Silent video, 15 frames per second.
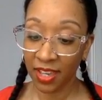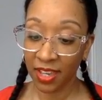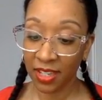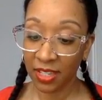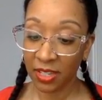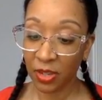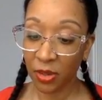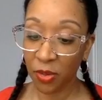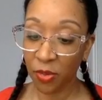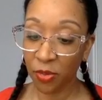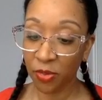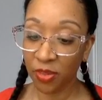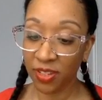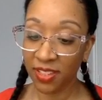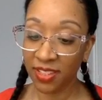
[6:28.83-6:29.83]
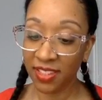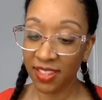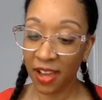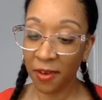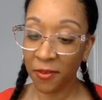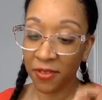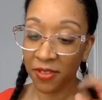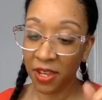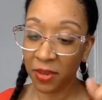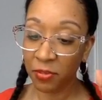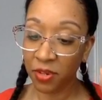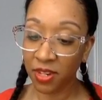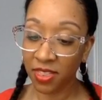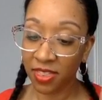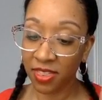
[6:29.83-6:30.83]
So this is after they
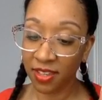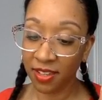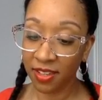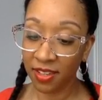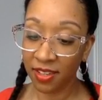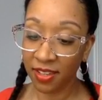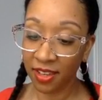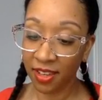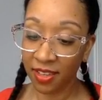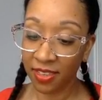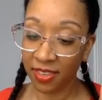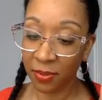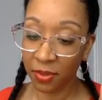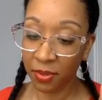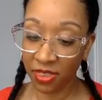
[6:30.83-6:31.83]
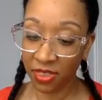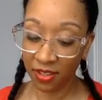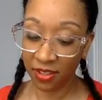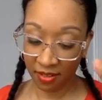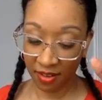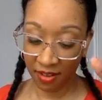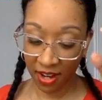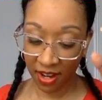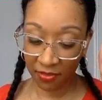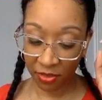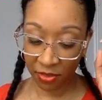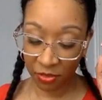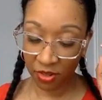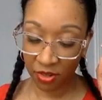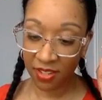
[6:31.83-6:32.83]
put the crown of
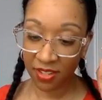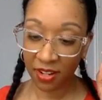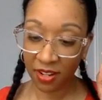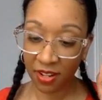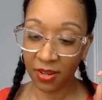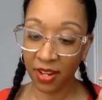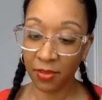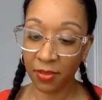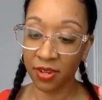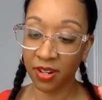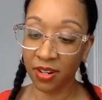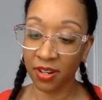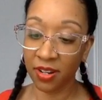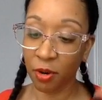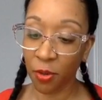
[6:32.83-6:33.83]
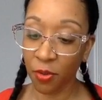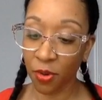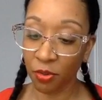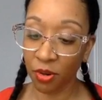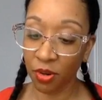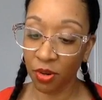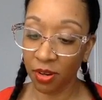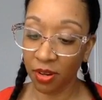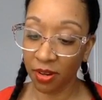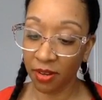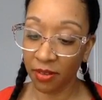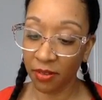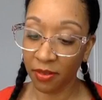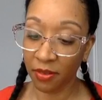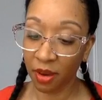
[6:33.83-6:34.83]
thorns on him, and they put a purple robe
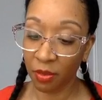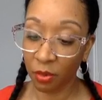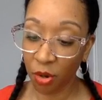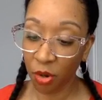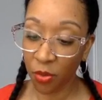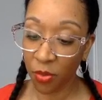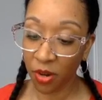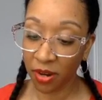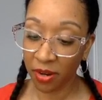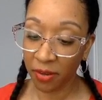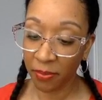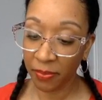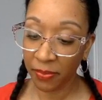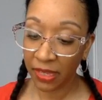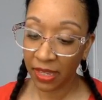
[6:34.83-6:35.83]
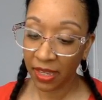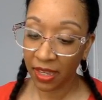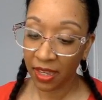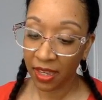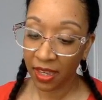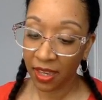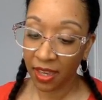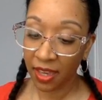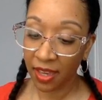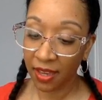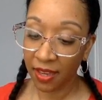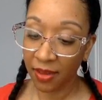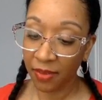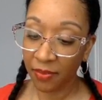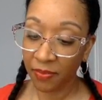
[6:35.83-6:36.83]
on him,
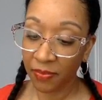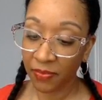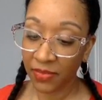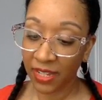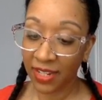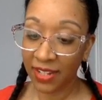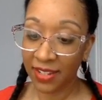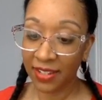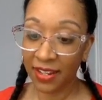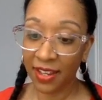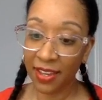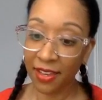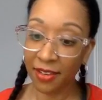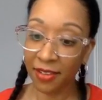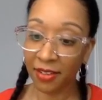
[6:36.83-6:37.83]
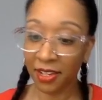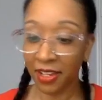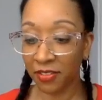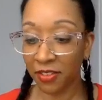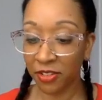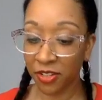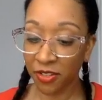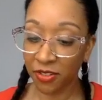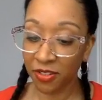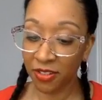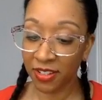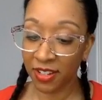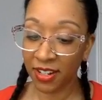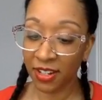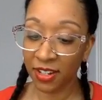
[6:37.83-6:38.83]
and they said, "Hail, King of the
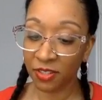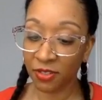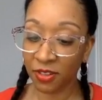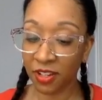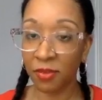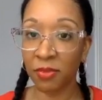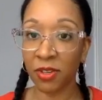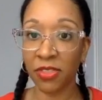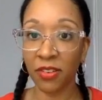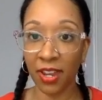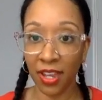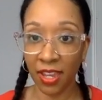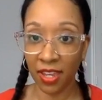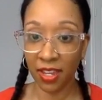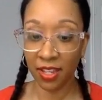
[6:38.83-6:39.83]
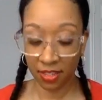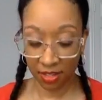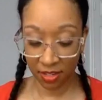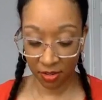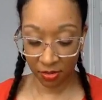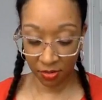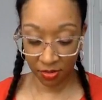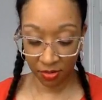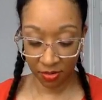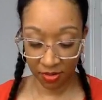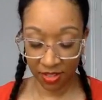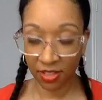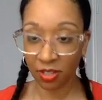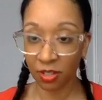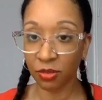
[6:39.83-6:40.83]
Jews!" and they struck him with their hands. So
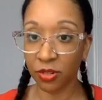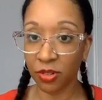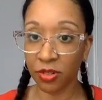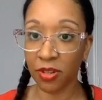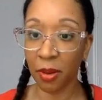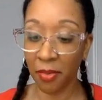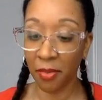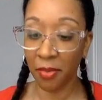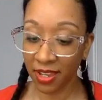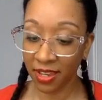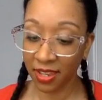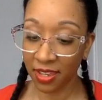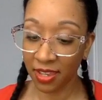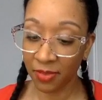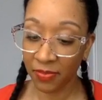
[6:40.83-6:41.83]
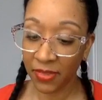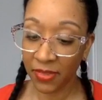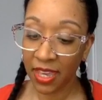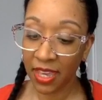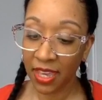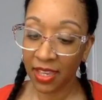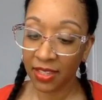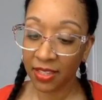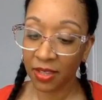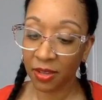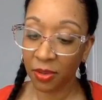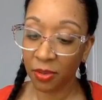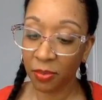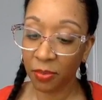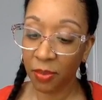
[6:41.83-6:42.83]
these soldiers are mocking him.
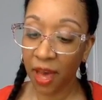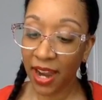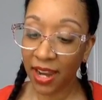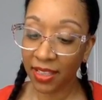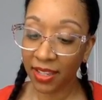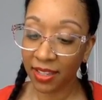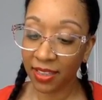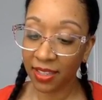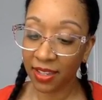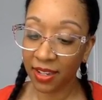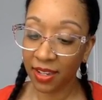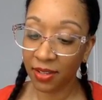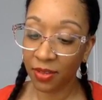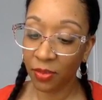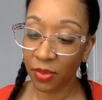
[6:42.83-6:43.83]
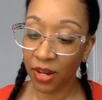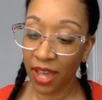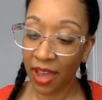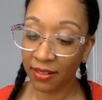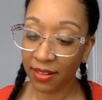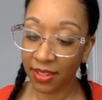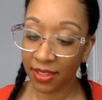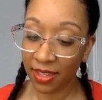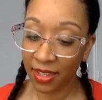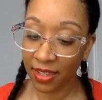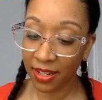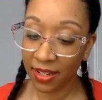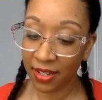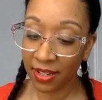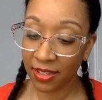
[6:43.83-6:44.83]
So Pilate then went out
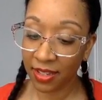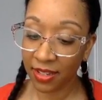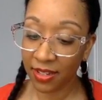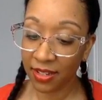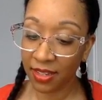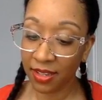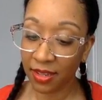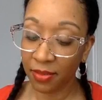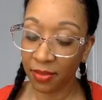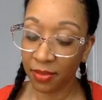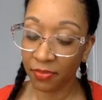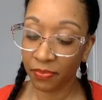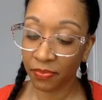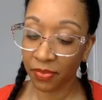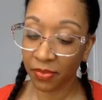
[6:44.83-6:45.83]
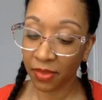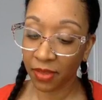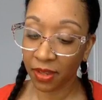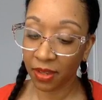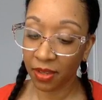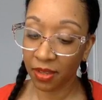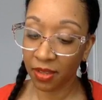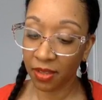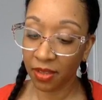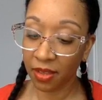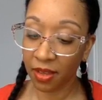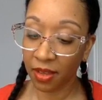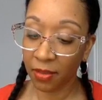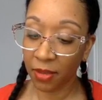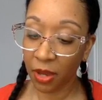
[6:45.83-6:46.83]
again and said to them,
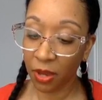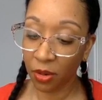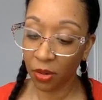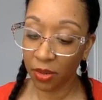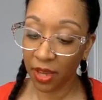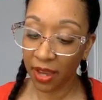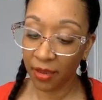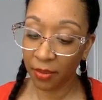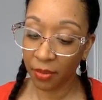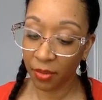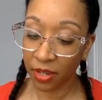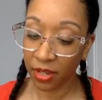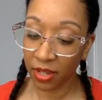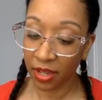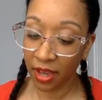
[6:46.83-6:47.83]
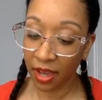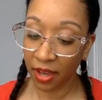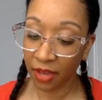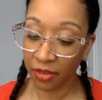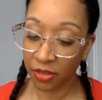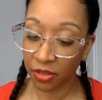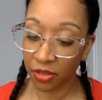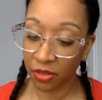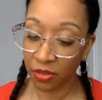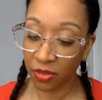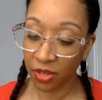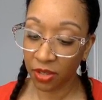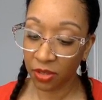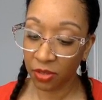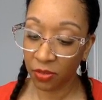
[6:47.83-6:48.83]
"Behold, I am bringing out to you
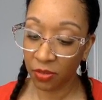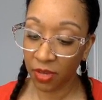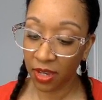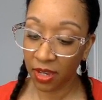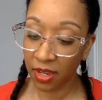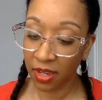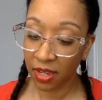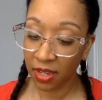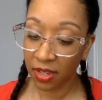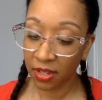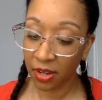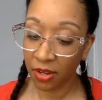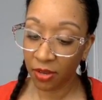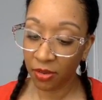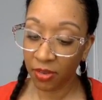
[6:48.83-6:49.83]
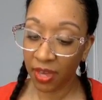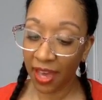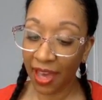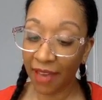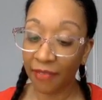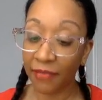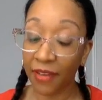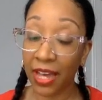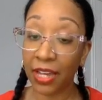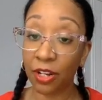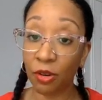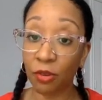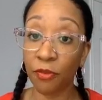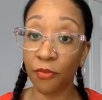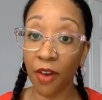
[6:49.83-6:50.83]
that you may know that I find
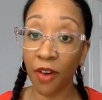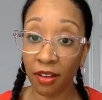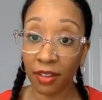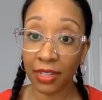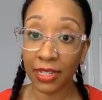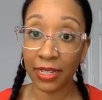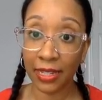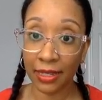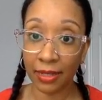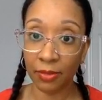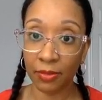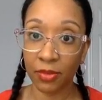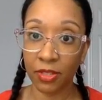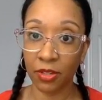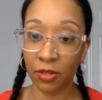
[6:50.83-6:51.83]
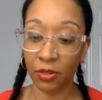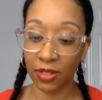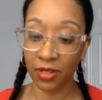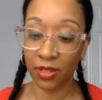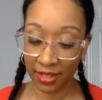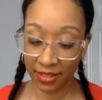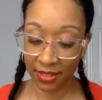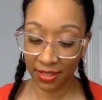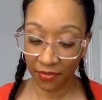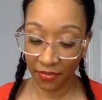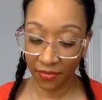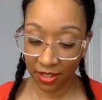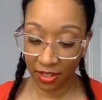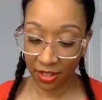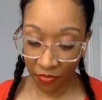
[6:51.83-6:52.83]
no fault in him." So he says he
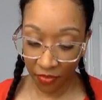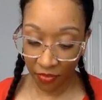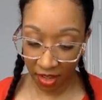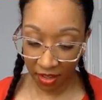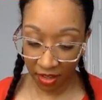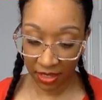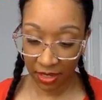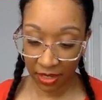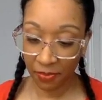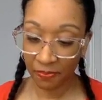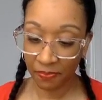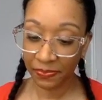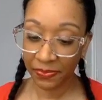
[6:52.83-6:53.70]
finds no fault in him.